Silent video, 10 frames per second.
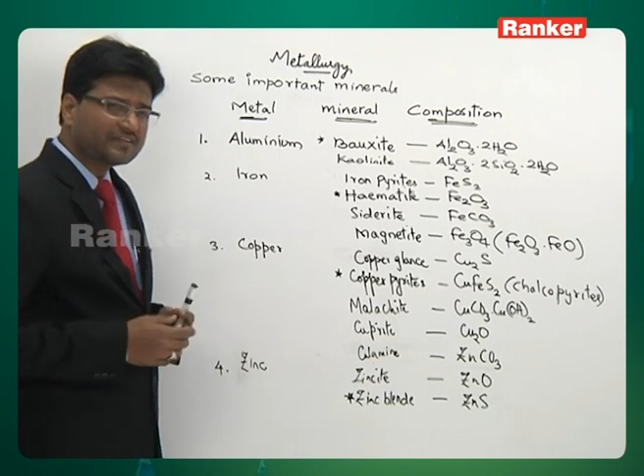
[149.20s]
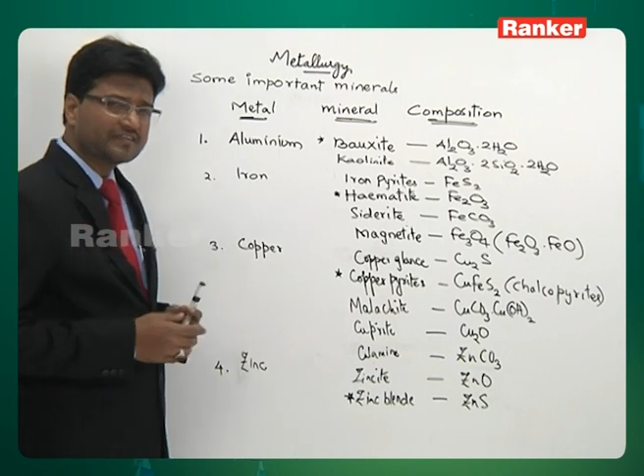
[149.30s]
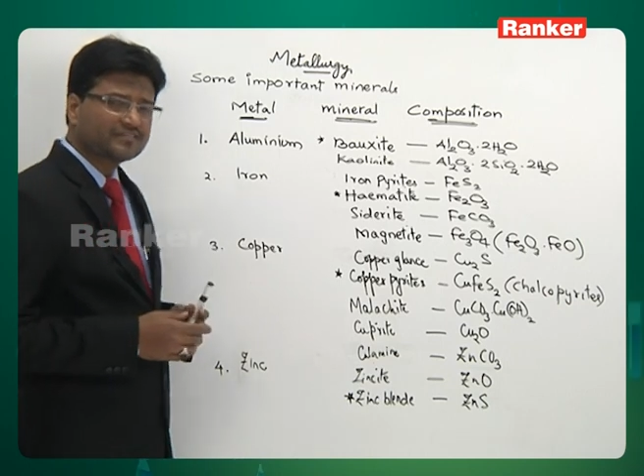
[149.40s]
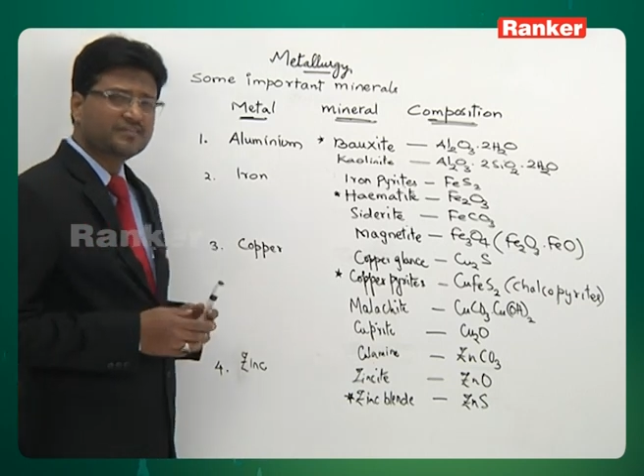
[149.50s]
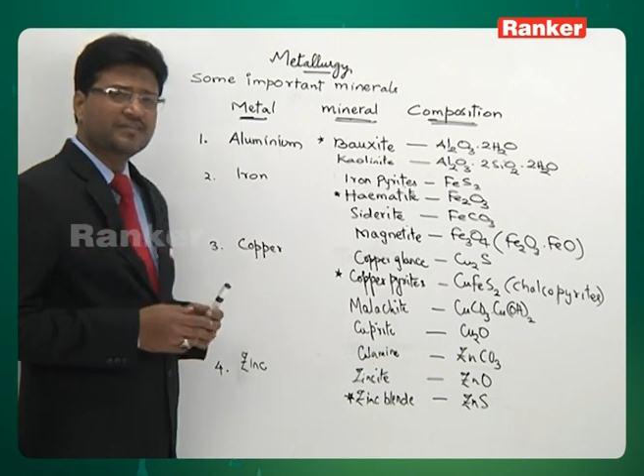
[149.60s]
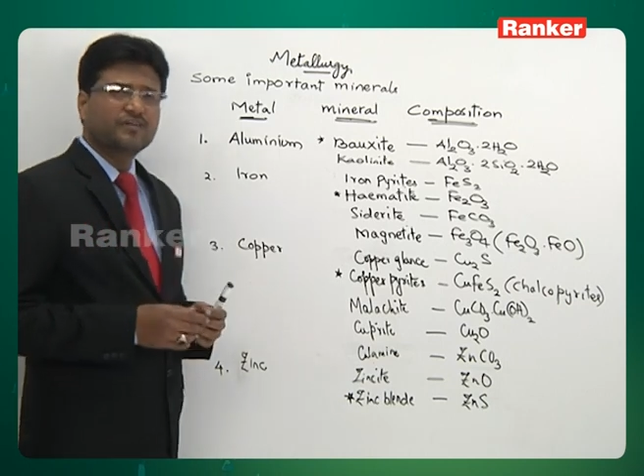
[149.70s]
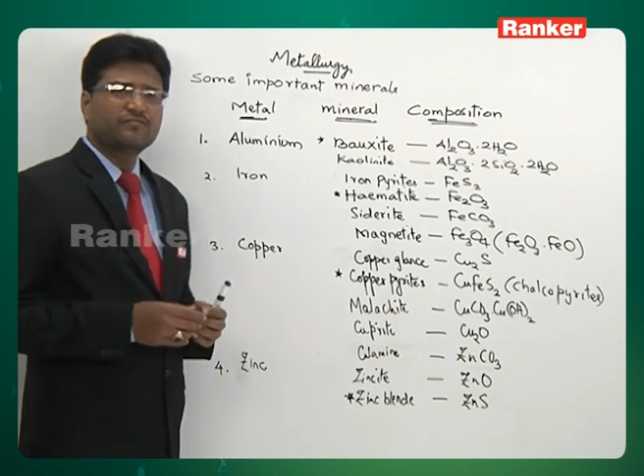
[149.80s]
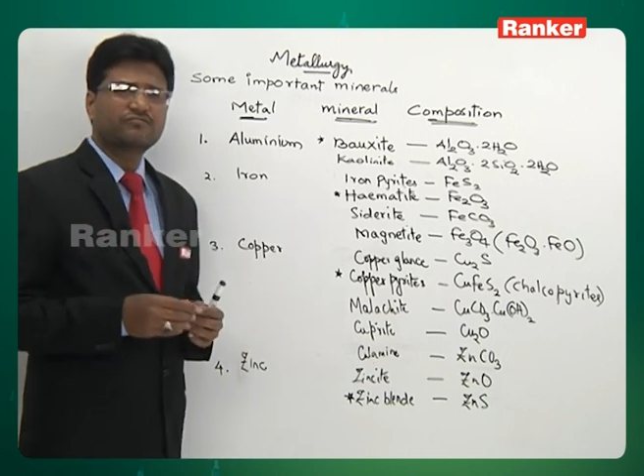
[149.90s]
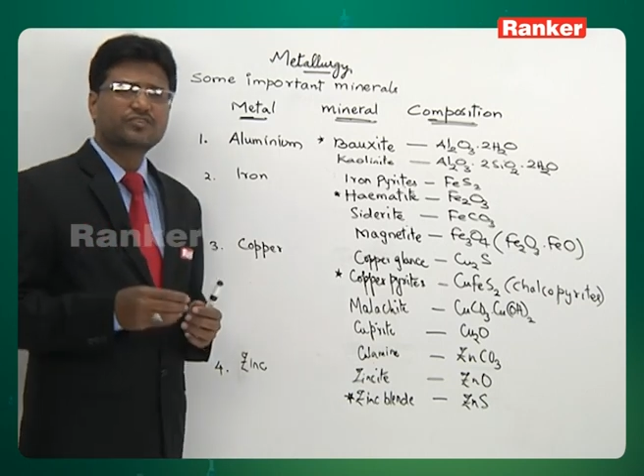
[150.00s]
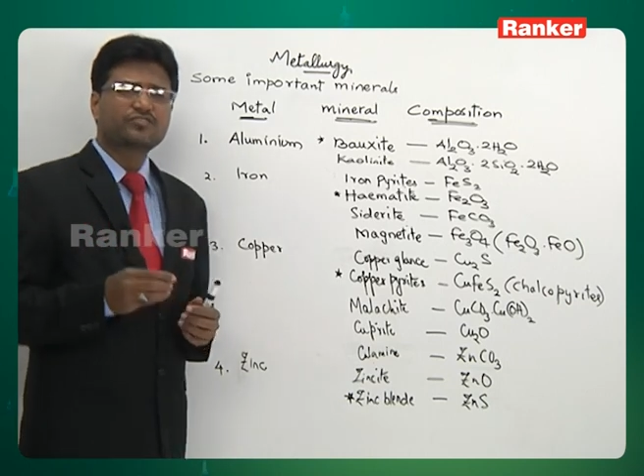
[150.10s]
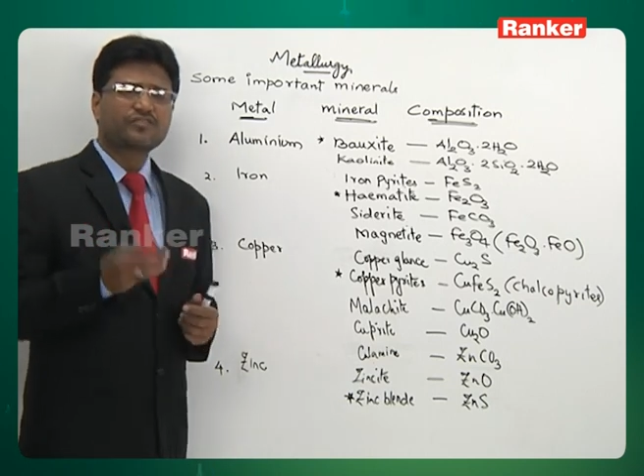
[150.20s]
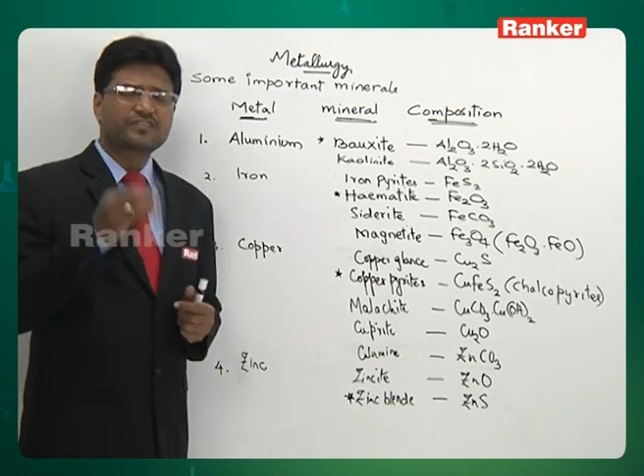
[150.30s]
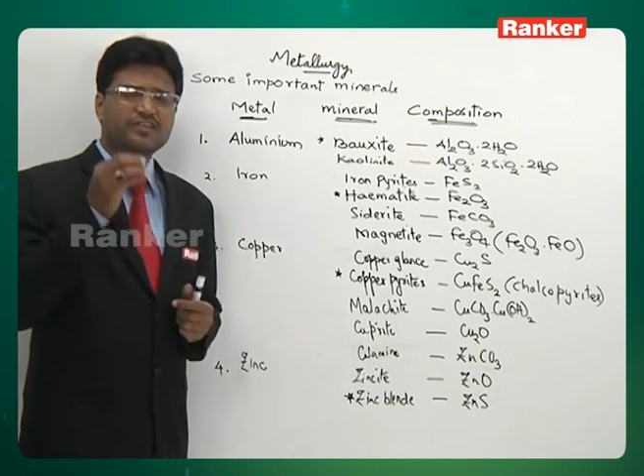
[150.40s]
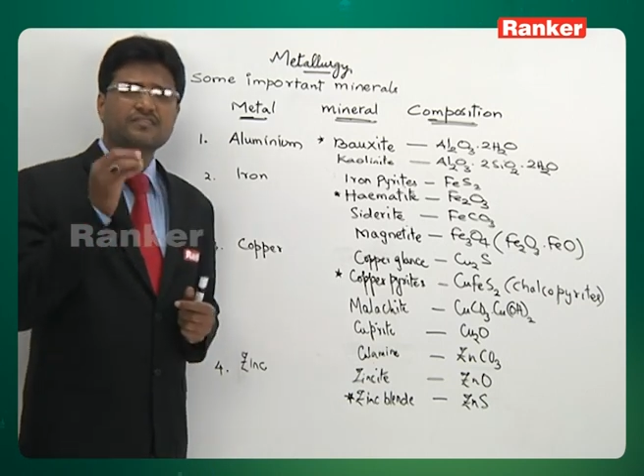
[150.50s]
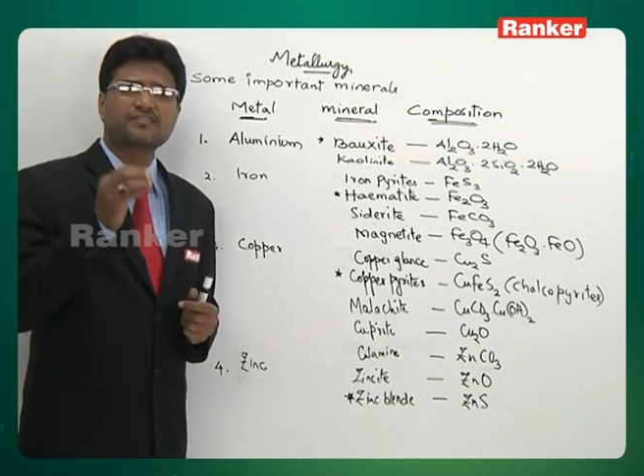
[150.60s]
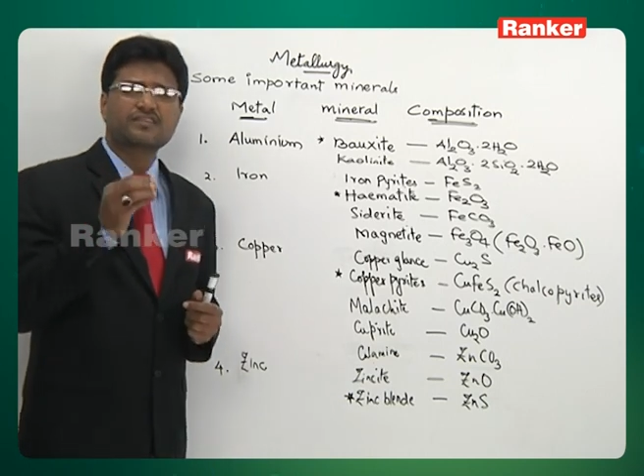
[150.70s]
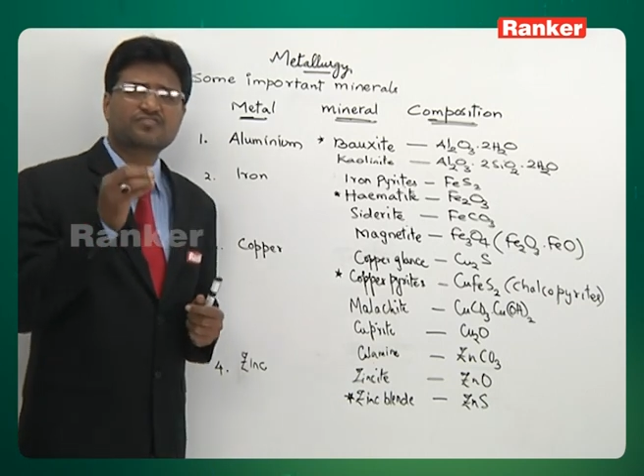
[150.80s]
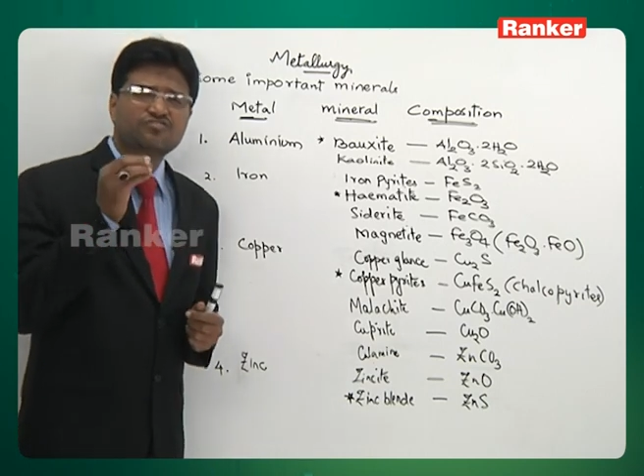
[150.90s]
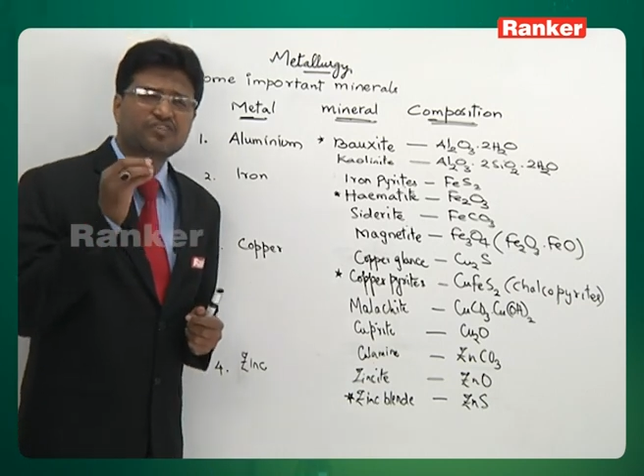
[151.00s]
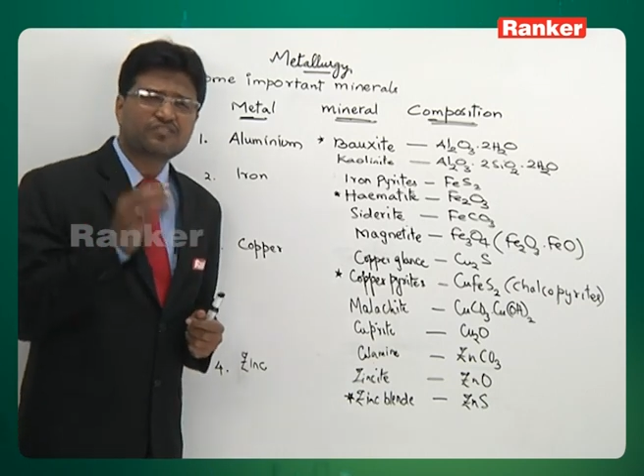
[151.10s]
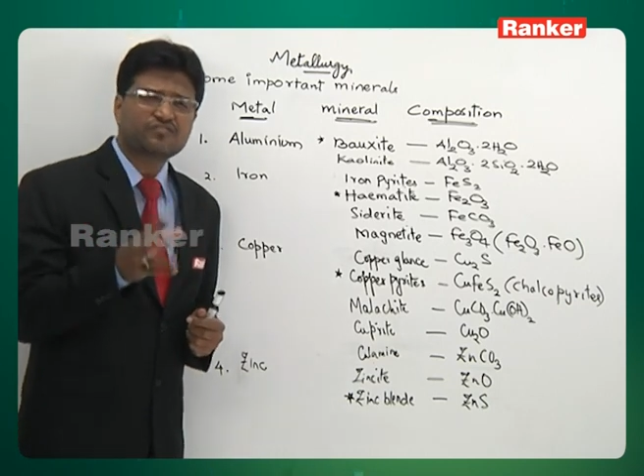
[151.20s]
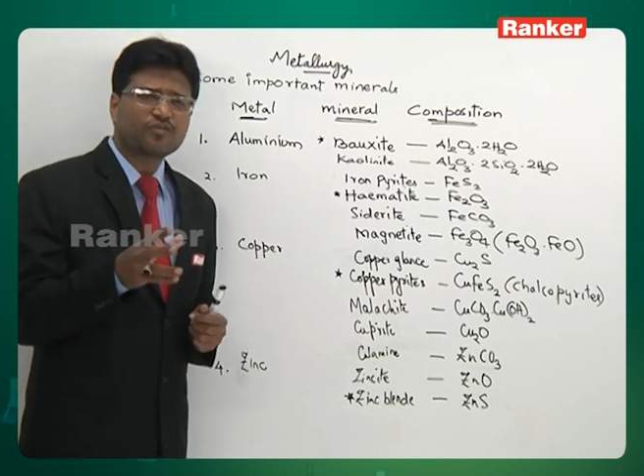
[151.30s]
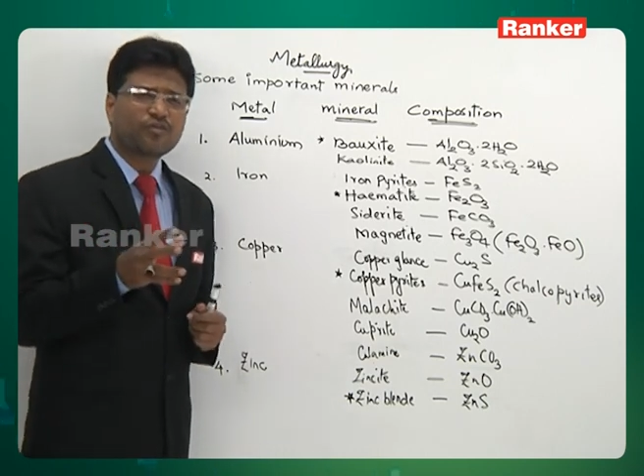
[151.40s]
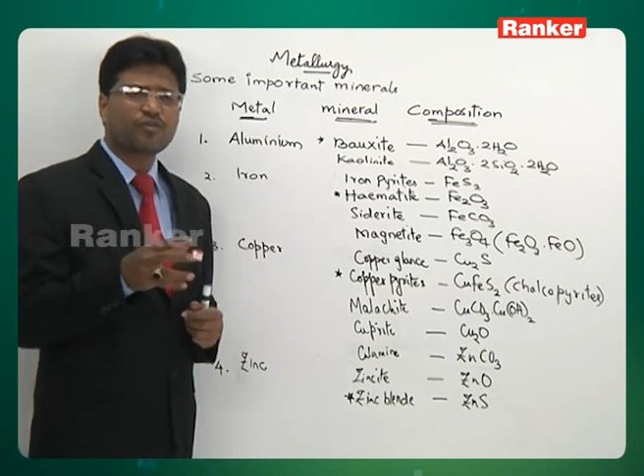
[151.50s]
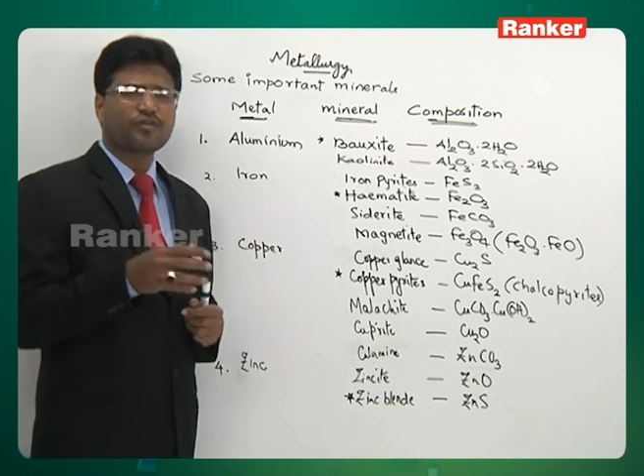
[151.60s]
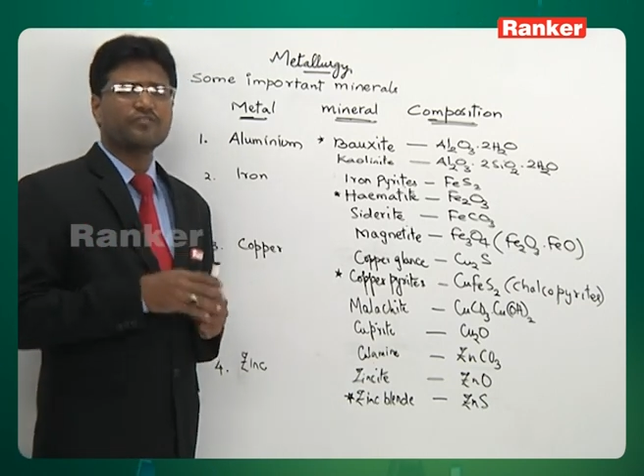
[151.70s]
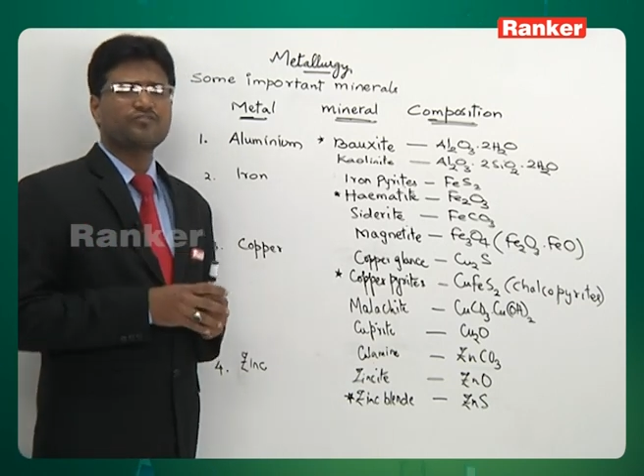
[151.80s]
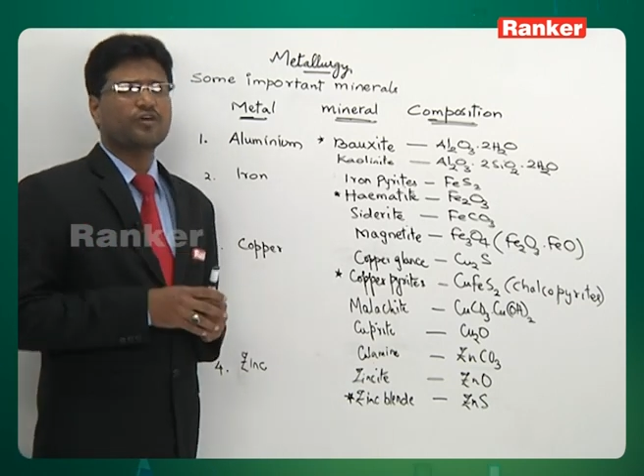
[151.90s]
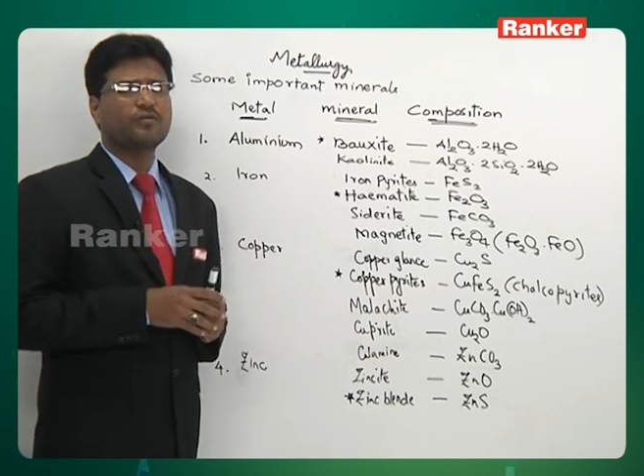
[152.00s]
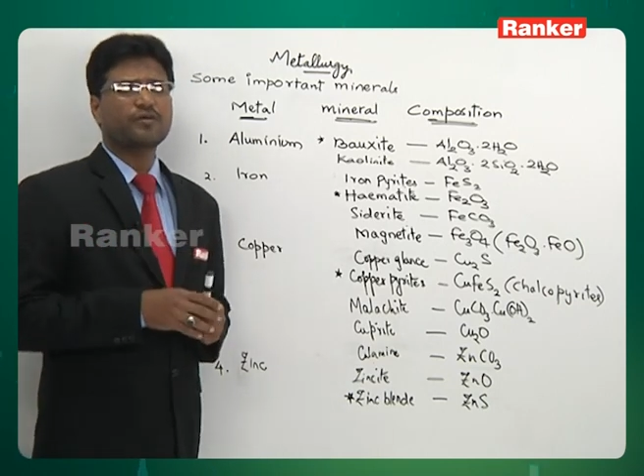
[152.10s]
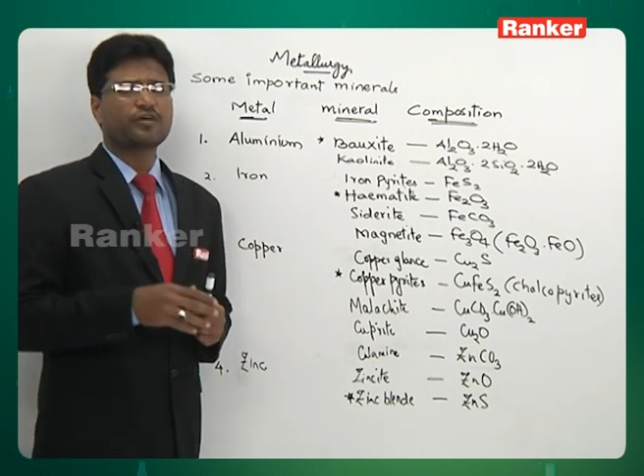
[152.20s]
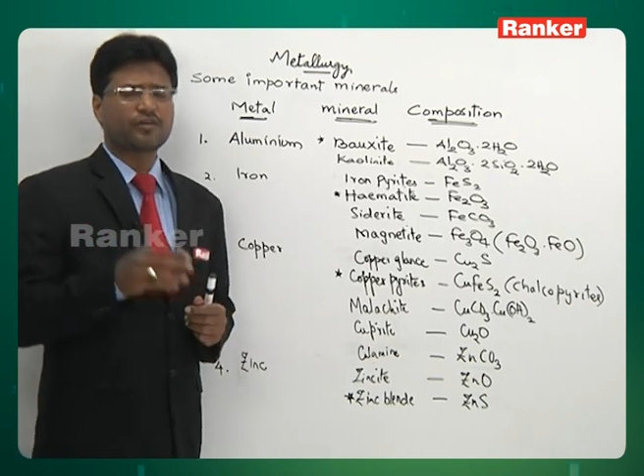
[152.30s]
this: which of these is the chief ore of copper,